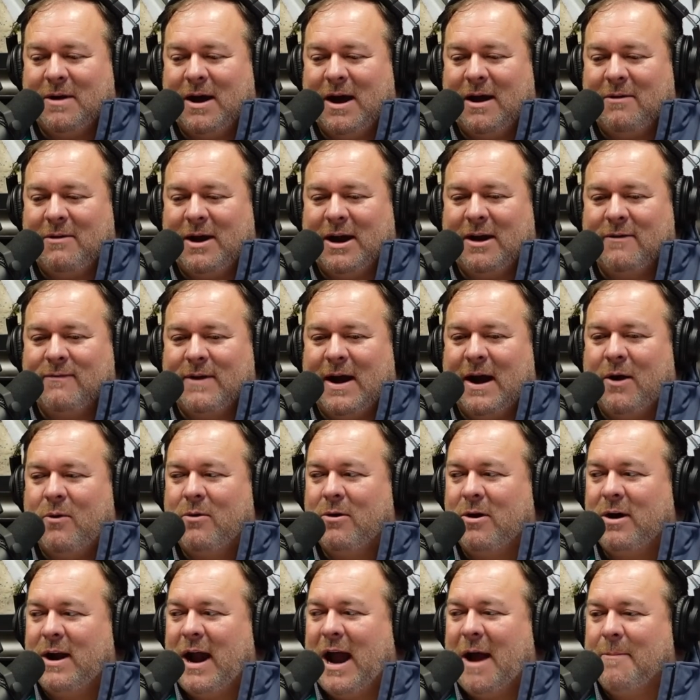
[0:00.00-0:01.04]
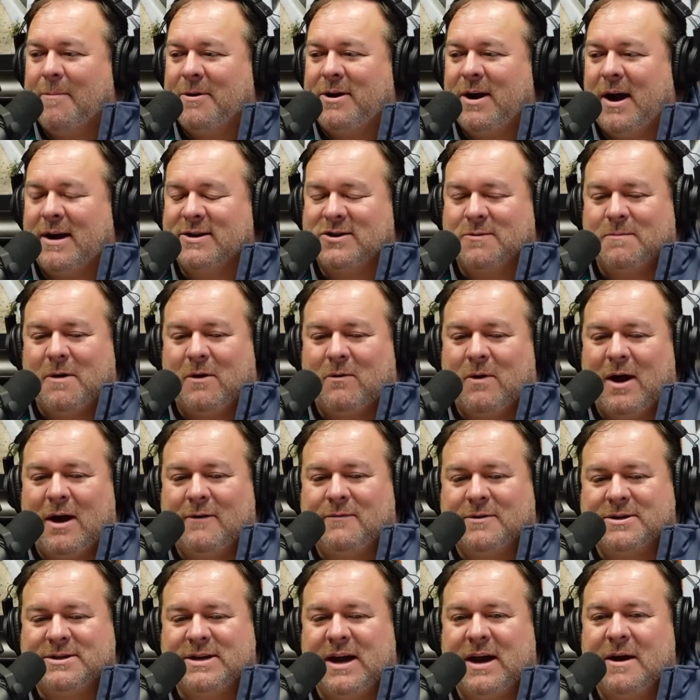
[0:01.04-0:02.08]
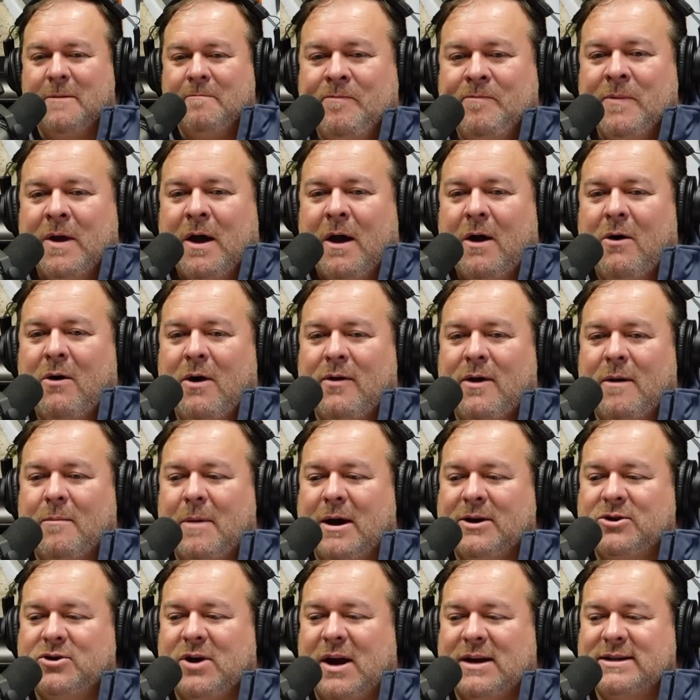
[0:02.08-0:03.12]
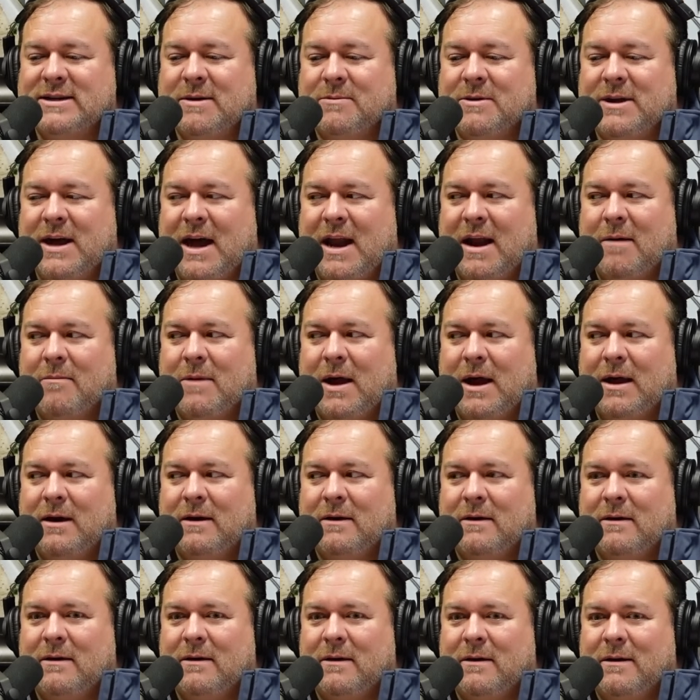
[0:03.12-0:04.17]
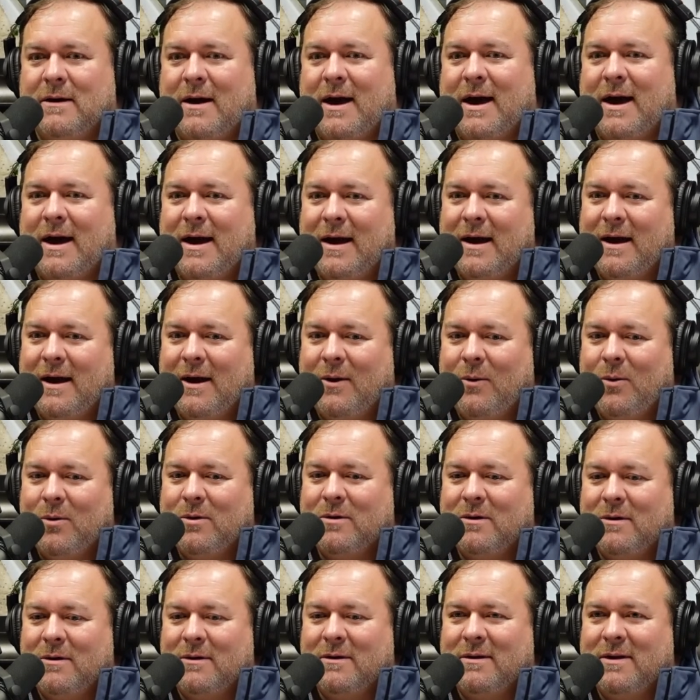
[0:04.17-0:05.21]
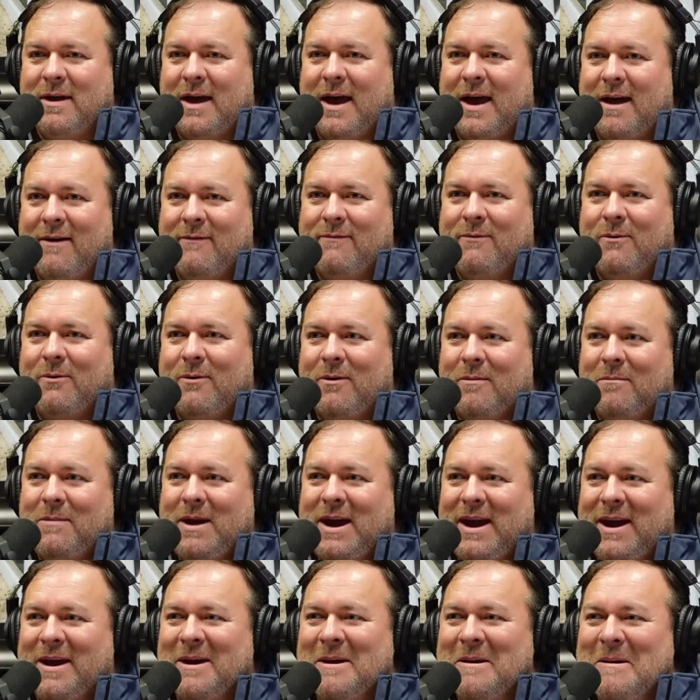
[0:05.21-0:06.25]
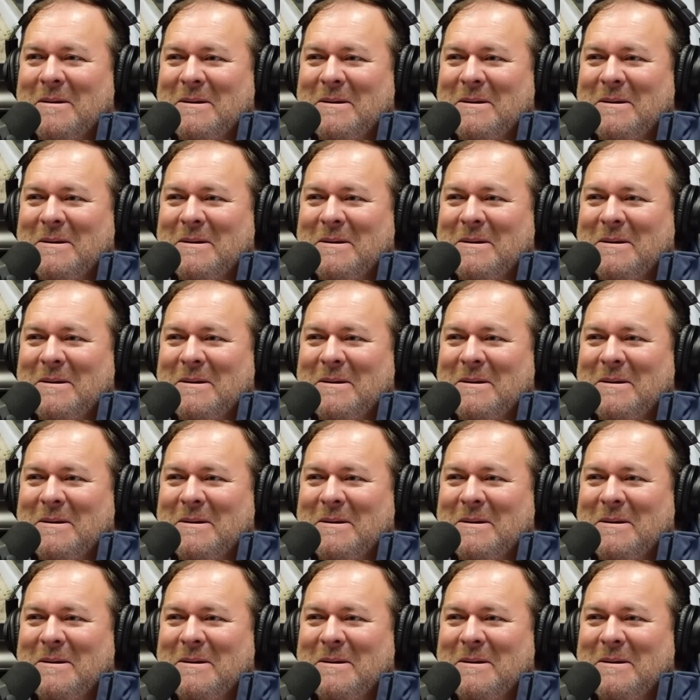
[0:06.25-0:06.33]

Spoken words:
If I ordered an appetizer, my wife will say, "Oh, I might try some of that." I'm like, I ordered that for me.